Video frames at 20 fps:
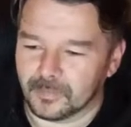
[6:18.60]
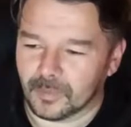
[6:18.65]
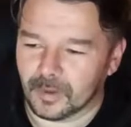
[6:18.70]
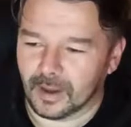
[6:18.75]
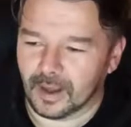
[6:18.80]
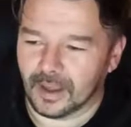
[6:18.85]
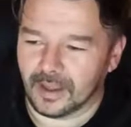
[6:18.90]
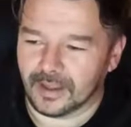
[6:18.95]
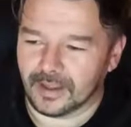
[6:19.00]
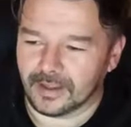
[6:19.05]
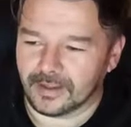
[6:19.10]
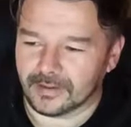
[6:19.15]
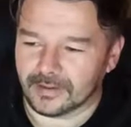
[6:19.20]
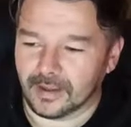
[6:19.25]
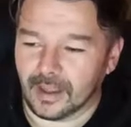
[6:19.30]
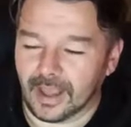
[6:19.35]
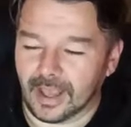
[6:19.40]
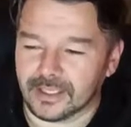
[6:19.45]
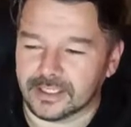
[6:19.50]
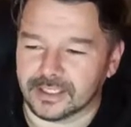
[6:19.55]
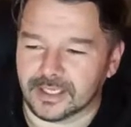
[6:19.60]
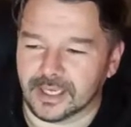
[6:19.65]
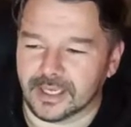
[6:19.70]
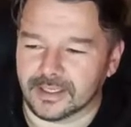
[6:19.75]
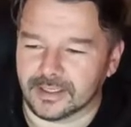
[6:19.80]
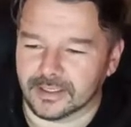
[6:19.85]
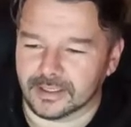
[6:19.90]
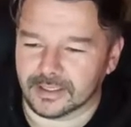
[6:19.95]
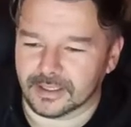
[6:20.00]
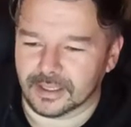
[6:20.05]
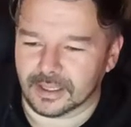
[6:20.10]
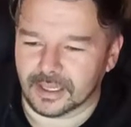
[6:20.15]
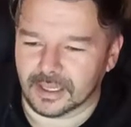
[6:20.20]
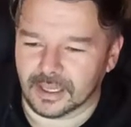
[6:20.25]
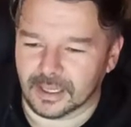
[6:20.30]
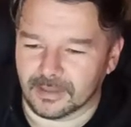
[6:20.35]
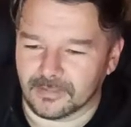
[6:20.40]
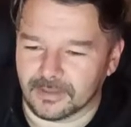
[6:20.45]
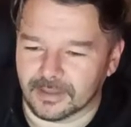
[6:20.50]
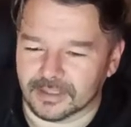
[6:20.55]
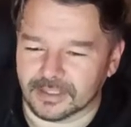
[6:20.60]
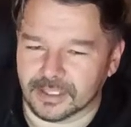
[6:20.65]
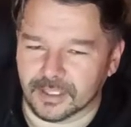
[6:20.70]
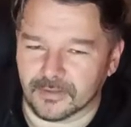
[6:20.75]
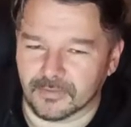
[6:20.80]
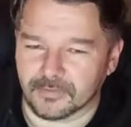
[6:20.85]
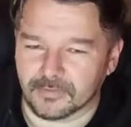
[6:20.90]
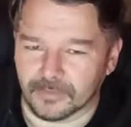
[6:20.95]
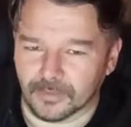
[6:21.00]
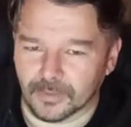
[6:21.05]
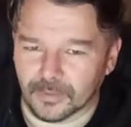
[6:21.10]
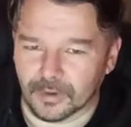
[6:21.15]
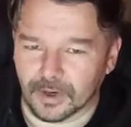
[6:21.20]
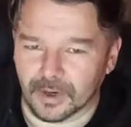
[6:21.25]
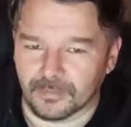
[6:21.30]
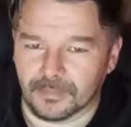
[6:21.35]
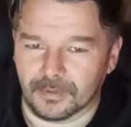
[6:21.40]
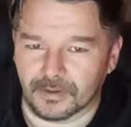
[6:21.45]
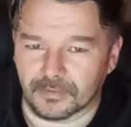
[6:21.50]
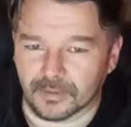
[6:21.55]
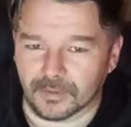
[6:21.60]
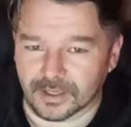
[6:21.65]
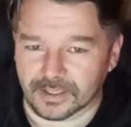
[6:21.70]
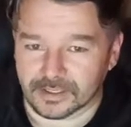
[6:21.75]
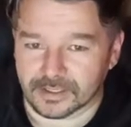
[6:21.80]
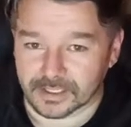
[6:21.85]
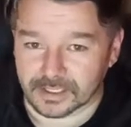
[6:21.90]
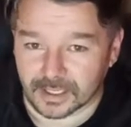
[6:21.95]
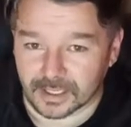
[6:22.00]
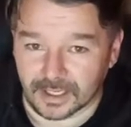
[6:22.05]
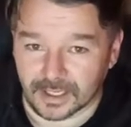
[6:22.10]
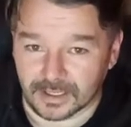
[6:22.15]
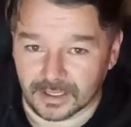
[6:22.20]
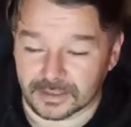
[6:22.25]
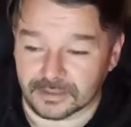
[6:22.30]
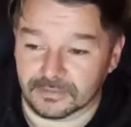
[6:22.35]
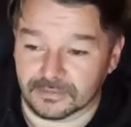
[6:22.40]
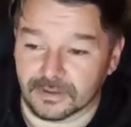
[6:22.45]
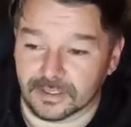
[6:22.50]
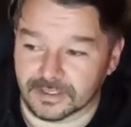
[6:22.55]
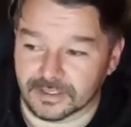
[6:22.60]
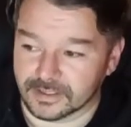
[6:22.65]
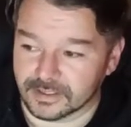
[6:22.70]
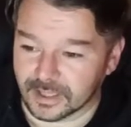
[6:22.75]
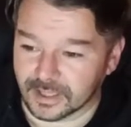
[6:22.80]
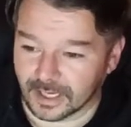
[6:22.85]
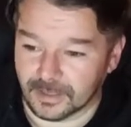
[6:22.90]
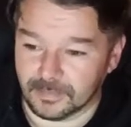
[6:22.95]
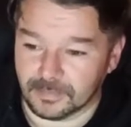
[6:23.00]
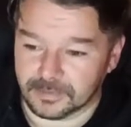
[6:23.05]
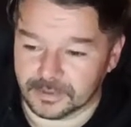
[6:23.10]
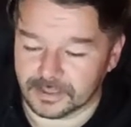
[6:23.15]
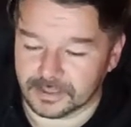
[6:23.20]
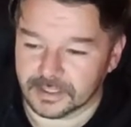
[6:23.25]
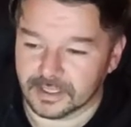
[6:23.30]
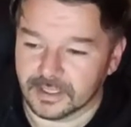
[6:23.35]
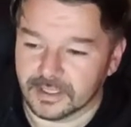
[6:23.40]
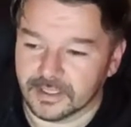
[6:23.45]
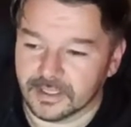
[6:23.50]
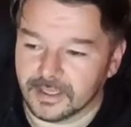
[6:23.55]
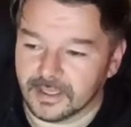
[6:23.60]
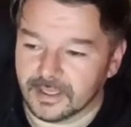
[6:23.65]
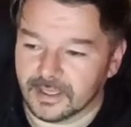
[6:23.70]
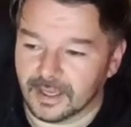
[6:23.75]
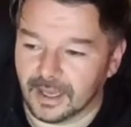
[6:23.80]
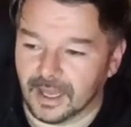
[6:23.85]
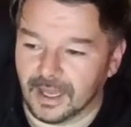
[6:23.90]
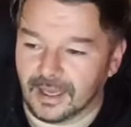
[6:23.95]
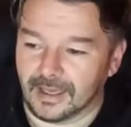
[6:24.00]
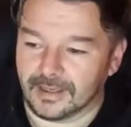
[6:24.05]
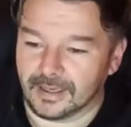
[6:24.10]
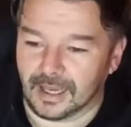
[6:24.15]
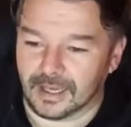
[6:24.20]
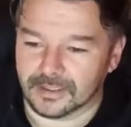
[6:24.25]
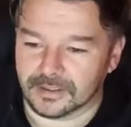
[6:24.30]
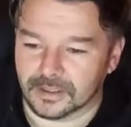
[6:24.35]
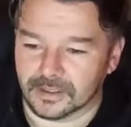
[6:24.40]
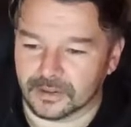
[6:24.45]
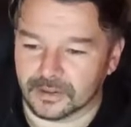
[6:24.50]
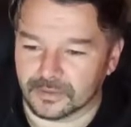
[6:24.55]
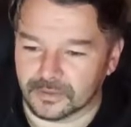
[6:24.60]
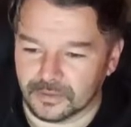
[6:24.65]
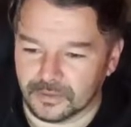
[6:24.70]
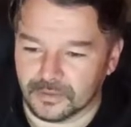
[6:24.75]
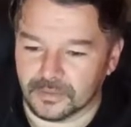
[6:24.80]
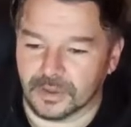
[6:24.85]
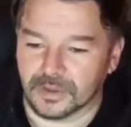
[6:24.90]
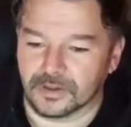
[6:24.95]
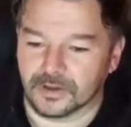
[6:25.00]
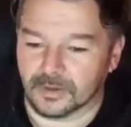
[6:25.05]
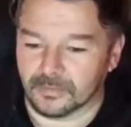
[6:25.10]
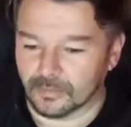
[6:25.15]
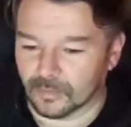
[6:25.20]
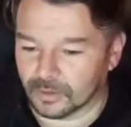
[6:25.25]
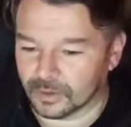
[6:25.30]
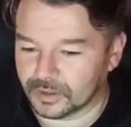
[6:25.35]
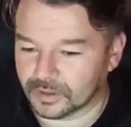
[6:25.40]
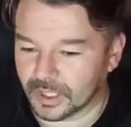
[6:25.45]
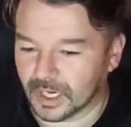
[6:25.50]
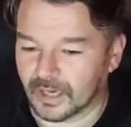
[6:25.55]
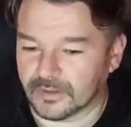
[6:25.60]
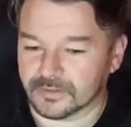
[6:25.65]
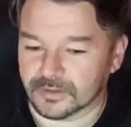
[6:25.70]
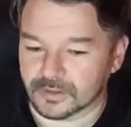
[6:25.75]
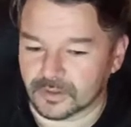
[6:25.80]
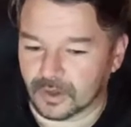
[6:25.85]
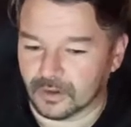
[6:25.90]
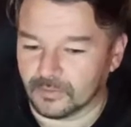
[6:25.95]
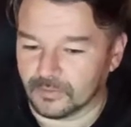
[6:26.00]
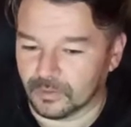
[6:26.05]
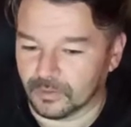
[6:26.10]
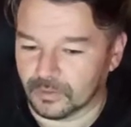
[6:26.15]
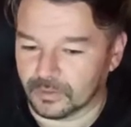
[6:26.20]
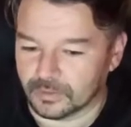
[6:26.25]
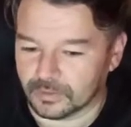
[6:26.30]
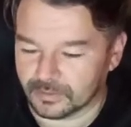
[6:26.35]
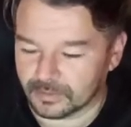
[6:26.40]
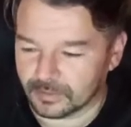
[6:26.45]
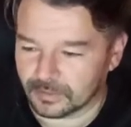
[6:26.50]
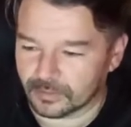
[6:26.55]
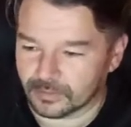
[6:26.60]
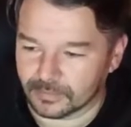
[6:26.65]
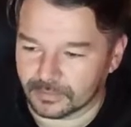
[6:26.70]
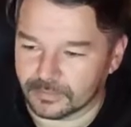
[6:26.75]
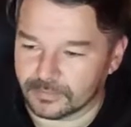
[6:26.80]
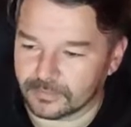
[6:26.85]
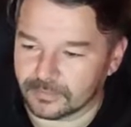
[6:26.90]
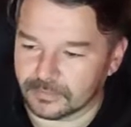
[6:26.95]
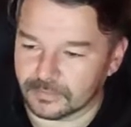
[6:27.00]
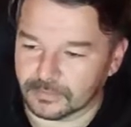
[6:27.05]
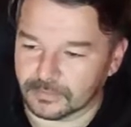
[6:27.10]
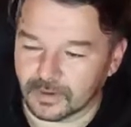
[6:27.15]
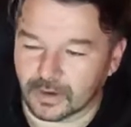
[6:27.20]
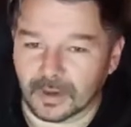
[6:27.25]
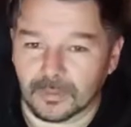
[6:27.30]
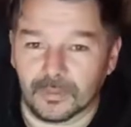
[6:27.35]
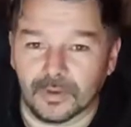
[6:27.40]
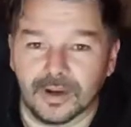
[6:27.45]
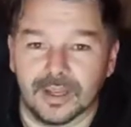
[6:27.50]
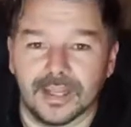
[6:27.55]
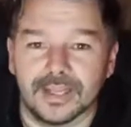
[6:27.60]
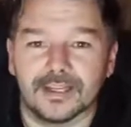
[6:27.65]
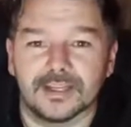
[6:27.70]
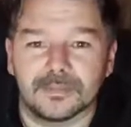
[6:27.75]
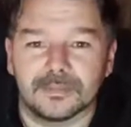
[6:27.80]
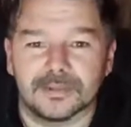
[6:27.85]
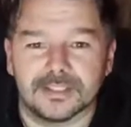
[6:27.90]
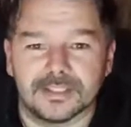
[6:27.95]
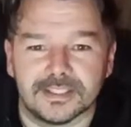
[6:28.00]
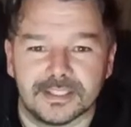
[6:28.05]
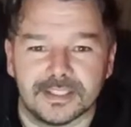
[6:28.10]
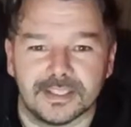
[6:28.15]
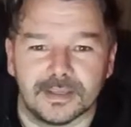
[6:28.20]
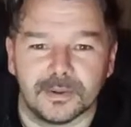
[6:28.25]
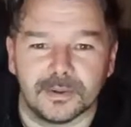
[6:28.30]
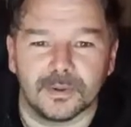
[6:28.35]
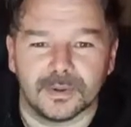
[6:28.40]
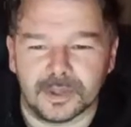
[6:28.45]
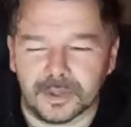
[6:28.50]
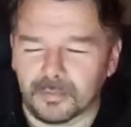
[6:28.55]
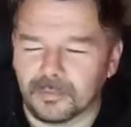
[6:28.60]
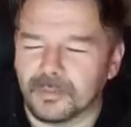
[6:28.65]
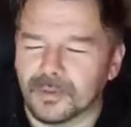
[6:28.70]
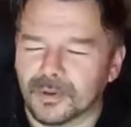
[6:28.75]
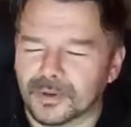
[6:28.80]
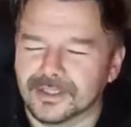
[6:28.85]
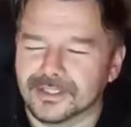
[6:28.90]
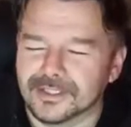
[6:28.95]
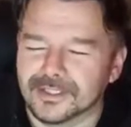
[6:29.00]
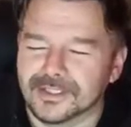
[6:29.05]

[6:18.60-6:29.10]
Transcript: I educated myself more up in writing styles and writing types. And as I grew and got more drafts and got more, you know, I got more intimacy with the book.